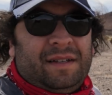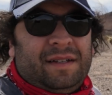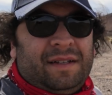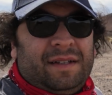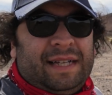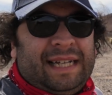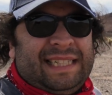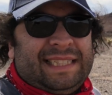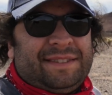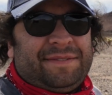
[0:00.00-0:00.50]

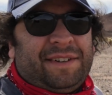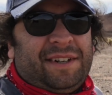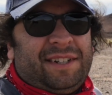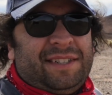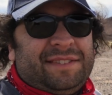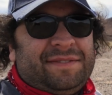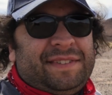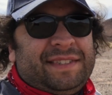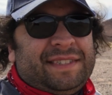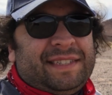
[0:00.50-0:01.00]
As far
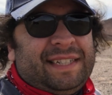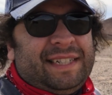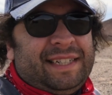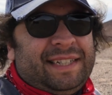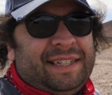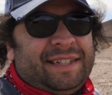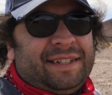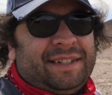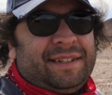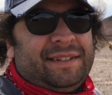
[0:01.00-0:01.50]
as visiting
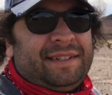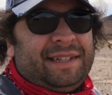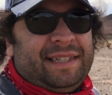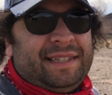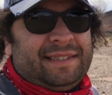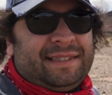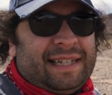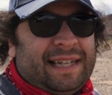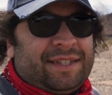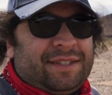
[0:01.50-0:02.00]
here,
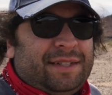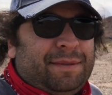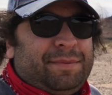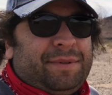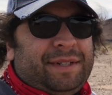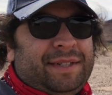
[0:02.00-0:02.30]
it's actually pretty